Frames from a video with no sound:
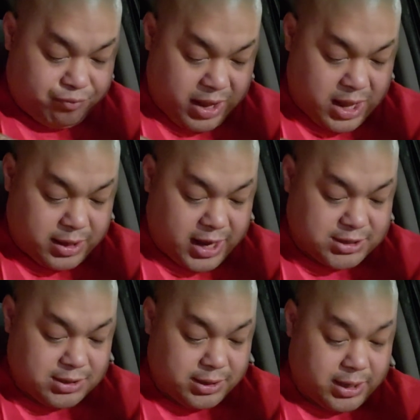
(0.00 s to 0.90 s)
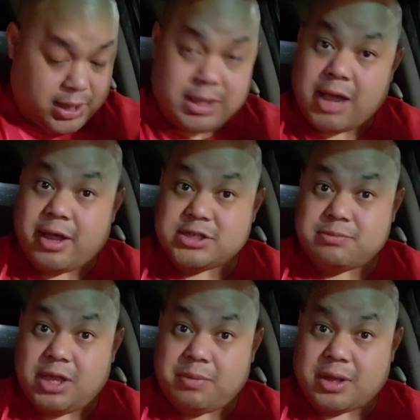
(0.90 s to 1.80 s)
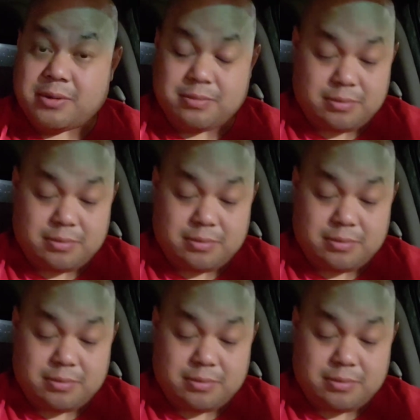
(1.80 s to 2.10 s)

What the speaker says: and now has a baby.